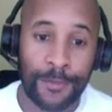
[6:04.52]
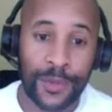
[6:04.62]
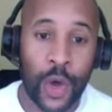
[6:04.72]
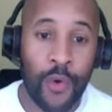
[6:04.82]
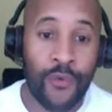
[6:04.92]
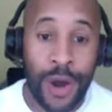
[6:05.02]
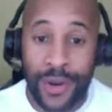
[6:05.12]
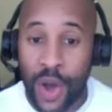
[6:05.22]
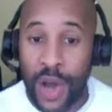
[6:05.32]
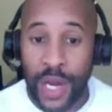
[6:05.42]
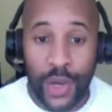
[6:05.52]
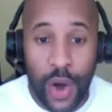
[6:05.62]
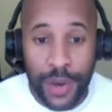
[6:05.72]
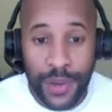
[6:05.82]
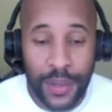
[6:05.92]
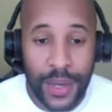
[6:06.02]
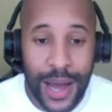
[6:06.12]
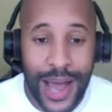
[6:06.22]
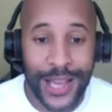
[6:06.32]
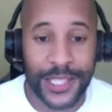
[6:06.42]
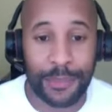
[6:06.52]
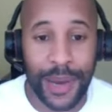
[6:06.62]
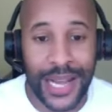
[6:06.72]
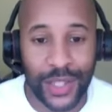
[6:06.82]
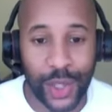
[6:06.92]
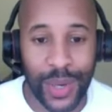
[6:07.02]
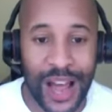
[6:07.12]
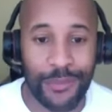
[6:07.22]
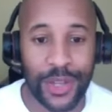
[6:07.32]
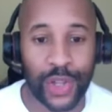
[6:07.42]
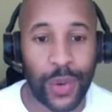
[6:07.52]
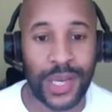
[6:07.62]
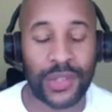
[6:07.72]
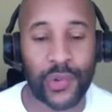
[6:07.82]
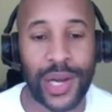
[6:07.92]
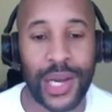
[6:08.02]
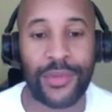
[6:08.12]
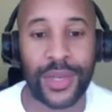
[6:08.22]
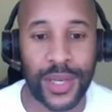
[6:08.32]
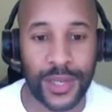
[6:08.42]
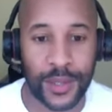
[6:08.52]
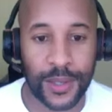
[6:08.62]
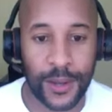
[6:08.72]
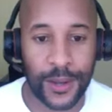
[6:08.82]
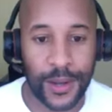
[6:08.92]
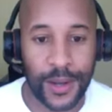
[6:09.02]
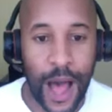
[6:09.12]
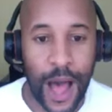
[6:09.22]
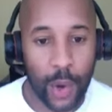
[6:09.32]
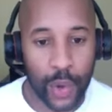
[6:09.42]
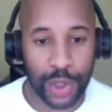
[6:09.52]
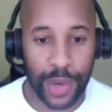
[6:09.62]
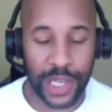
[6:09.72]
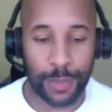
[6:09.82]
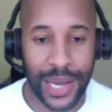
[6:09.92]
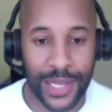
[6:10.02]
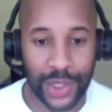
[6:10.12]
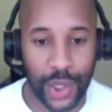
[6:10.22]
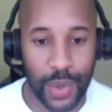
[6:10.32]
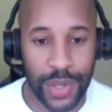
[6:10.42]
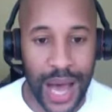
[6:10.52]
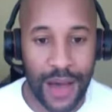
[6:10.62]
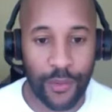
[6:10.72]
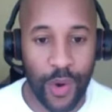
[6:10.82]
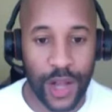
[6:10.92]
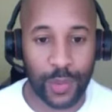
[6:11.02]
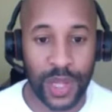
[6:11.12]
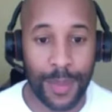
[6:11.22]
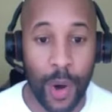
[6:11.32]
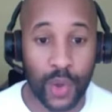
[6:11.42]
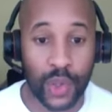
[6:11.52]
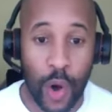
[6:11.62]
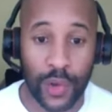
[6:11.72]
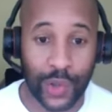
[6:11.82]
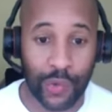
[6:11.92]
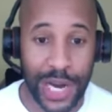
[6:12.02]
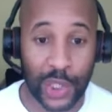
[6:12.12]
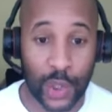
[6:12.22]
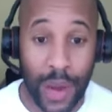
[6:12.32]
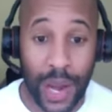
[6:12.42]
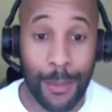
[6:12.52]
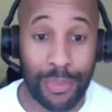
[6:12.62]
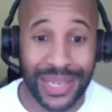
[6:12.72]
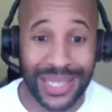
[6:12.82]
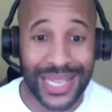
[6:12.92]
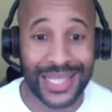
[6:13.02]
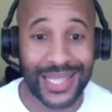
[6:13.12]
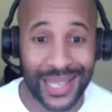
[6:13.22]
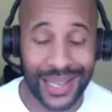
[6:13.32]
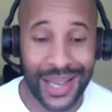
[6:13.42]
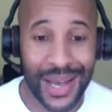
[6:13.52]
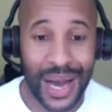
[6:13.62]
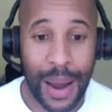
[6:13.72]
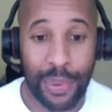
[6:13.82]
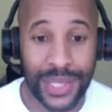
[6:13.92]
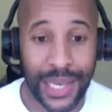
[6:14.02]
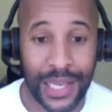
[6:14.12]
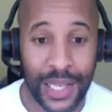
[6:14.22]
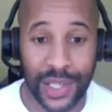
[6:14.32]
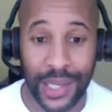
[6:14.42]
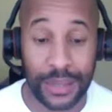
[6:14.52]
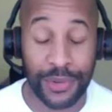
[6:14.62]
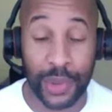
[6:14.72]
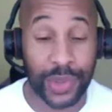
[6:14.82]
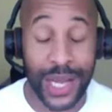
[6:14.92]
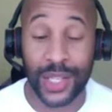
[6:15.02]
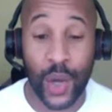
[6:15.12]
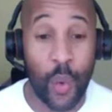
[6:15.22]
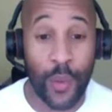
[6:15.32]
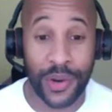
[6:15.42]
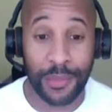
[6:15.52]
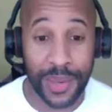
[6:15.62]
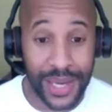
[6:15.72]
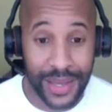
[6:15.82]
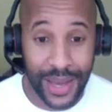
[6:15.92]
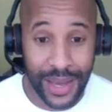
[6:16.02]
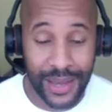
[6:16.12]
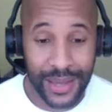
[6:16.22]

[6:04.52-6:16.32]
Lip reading: So very early on, I explained to you that I've been doing this for 11 years. I also explained to you that I've worked with the most hard to reach. So when I'm presenting to individuals that don't want to be there.